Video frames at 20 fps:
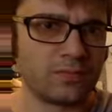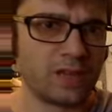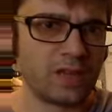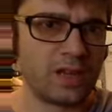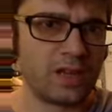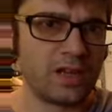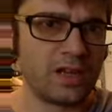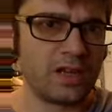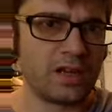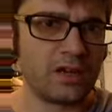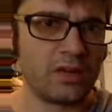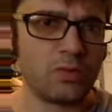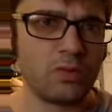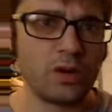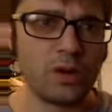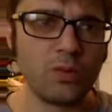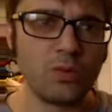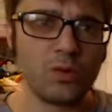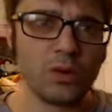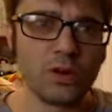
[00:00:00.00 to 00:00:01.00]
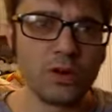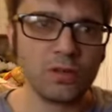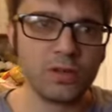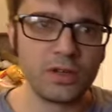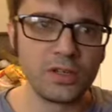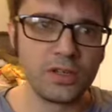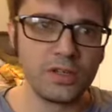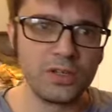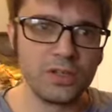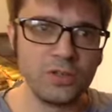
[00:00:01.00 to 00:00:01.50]
and what we're going
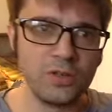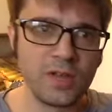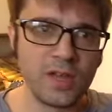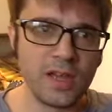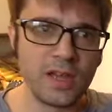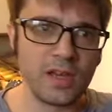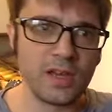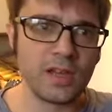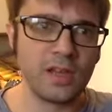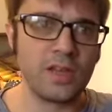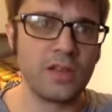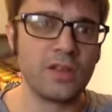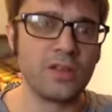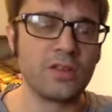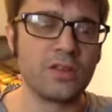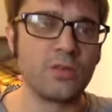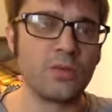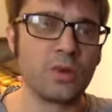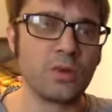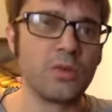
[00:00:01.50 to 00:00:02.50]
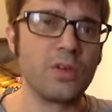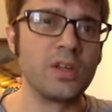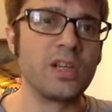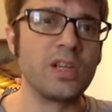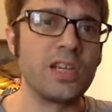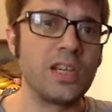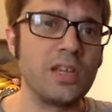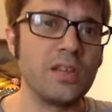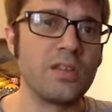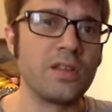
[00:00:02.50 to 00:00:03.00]
to do then is we're going to
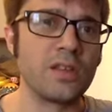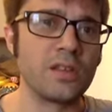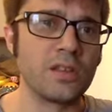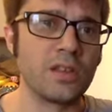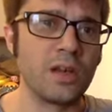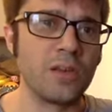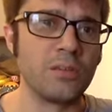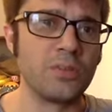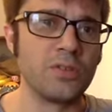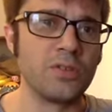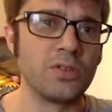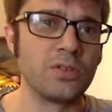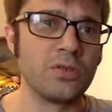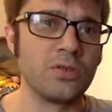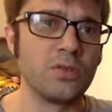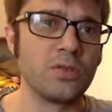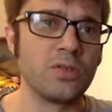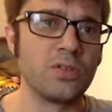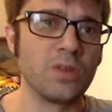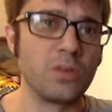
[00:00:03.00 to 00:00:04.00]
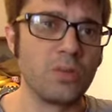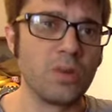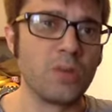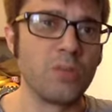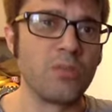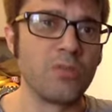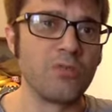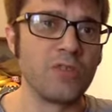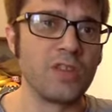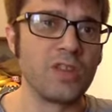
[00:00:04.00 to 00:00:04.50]
heat this up to somewhere
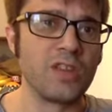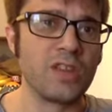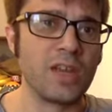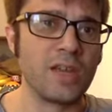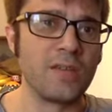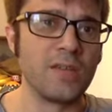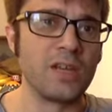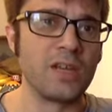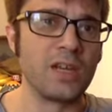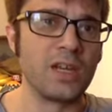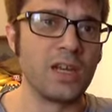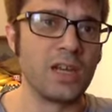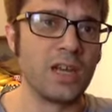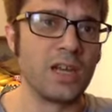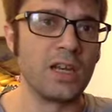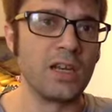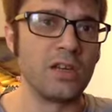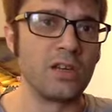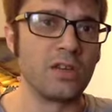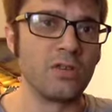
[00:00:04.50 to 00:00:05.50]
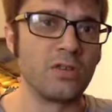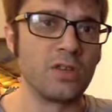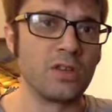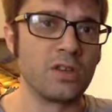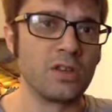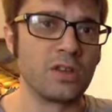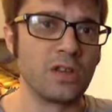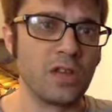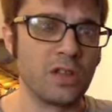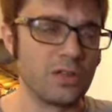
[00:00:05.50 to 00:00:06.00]
between 70 and 80 degrees
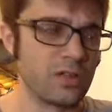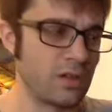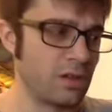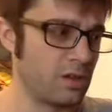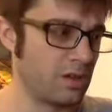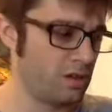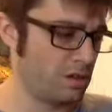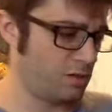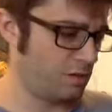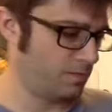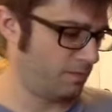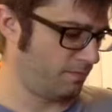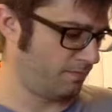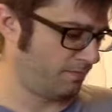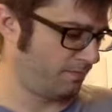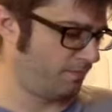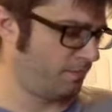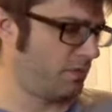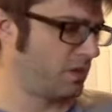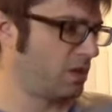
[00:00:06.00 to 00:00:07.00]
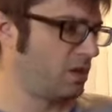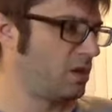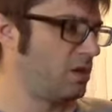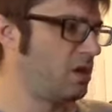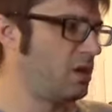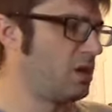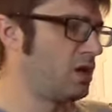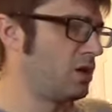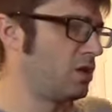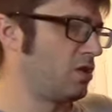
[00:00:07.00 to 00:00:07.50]
Celsius.
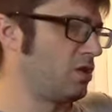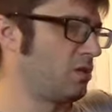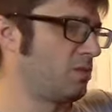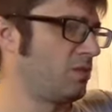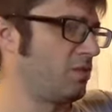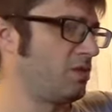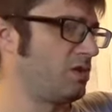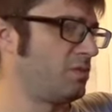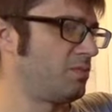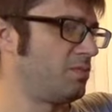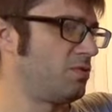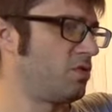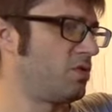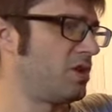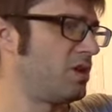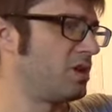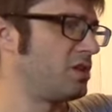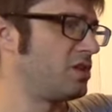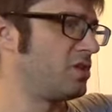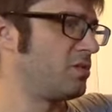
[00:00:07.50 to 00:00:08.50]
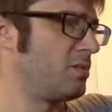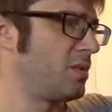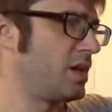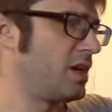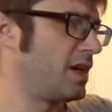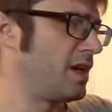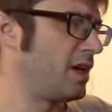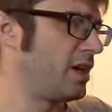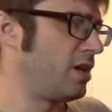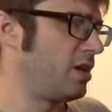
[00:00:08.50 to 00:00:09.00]
So I'm going to pour it into
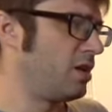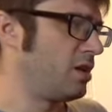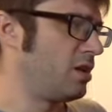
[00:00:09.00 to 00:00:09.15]
my